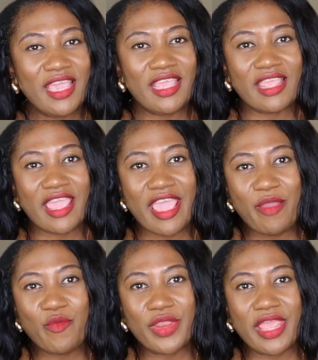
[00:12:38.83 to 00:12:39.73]
It
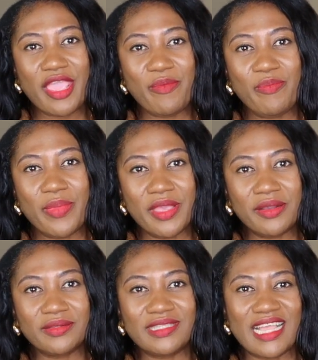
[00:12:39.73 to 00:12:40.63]
came with a
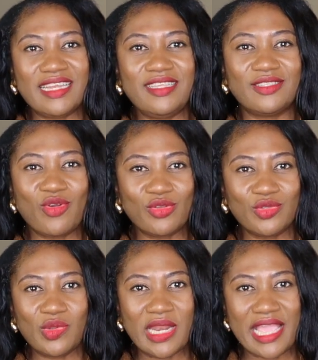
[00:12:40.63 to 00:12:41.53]
belt and it's
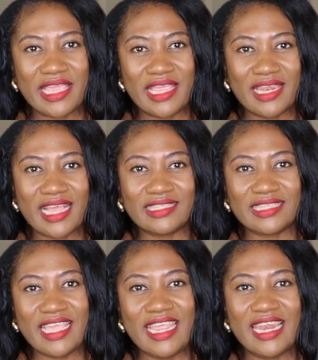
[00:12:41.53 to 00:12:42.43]
also like in that
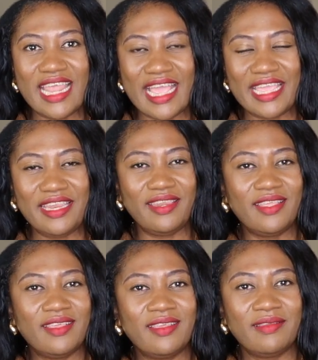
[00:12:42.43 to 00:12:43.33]
A-line
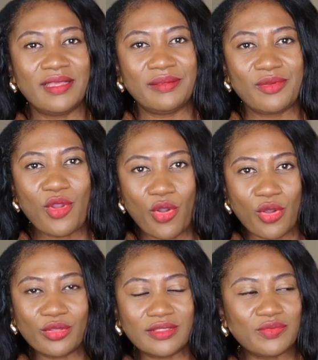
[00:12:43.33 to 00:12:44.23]

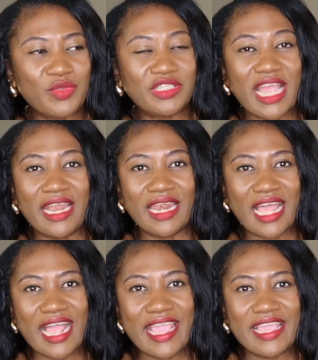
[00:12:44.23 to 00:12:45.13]
cut, which I
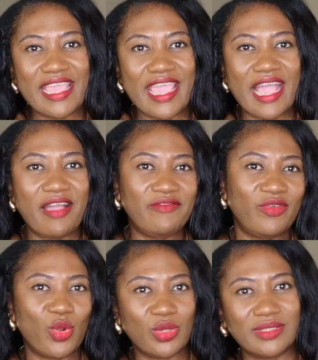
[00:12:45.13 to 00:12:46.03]
like. It
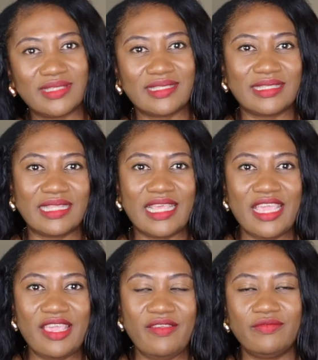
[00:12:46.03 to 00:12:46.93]
have long
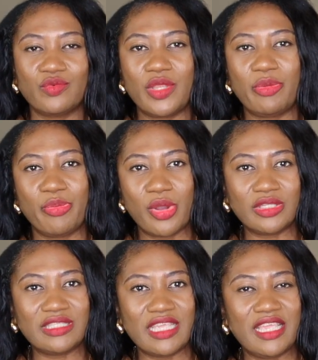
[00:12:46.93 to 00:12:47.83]
sleeves with
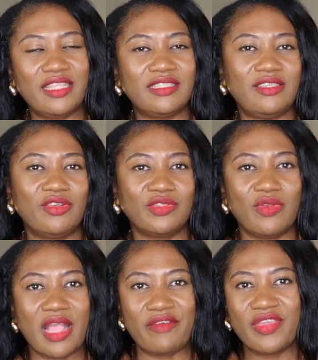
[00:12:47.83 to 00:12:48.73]
buttons. It
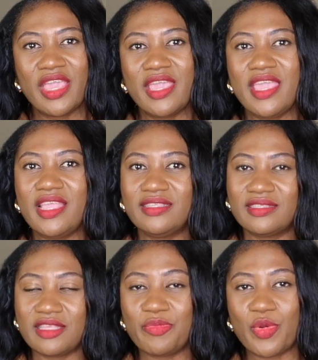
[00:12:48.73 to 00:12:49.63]
also have a
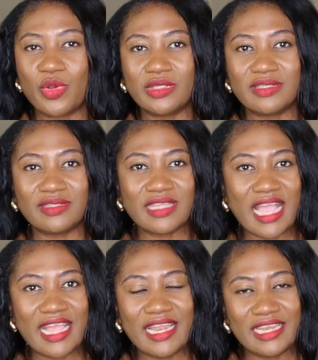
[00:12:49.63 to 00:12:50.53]
zip on the
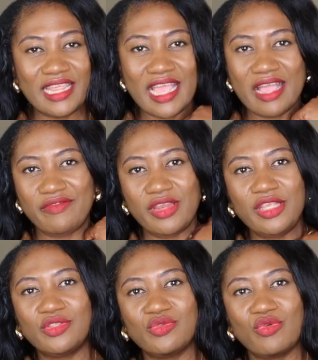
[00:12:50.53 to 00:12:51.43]
side and it have a
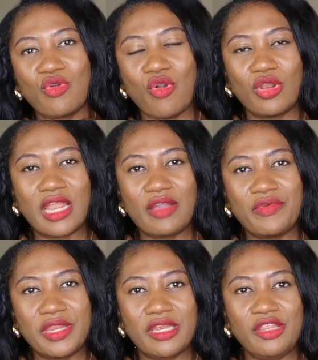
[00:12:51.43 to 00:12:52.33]
little
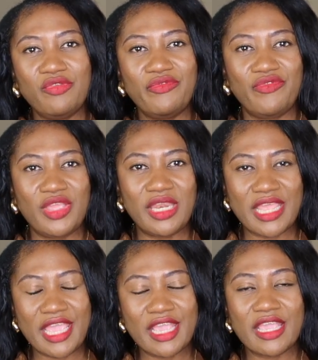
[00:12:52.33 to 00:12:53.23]
collar with a little
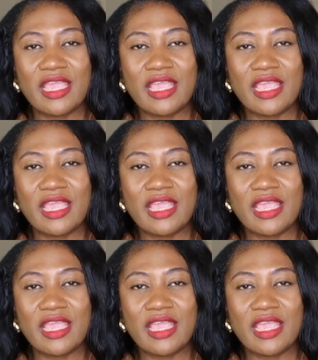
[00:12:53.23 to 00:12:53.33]
v-neck.